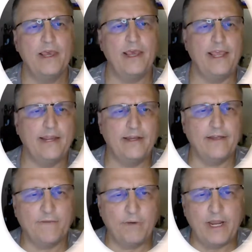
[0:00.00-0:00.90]
And
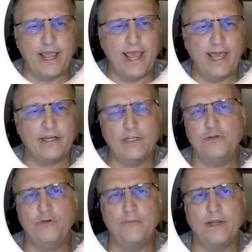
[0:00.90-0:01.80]
if I'm going to add
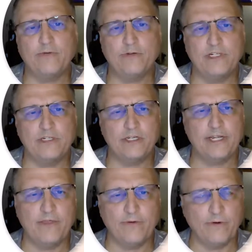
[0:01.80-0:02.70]
2 matrices
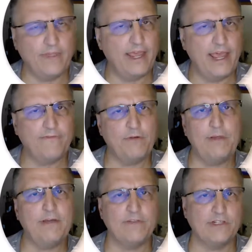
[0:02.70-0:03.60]
together, they have to
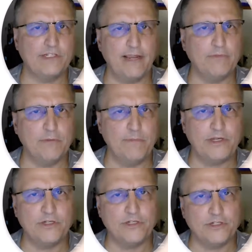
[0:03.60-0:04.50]
be of the same
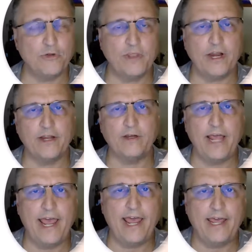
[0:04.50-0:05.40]
dimension so that I could
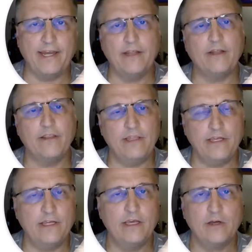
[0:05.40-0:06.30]
add
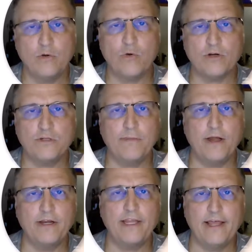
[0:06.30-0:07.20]
the
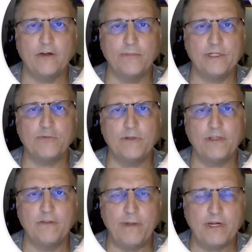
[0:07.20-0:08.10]
corresponding elements
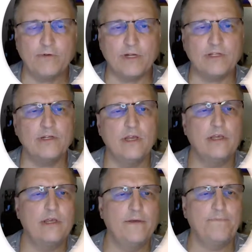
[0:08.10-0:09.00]
within the matrix.
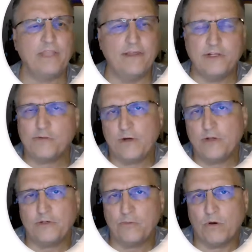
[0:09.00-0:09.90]
And this would
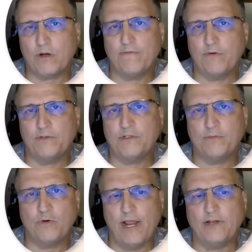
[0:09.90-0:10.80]
also work if it was
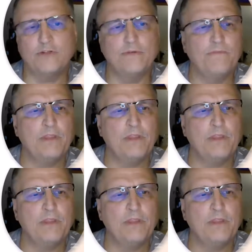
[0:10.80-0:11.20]
subtraction.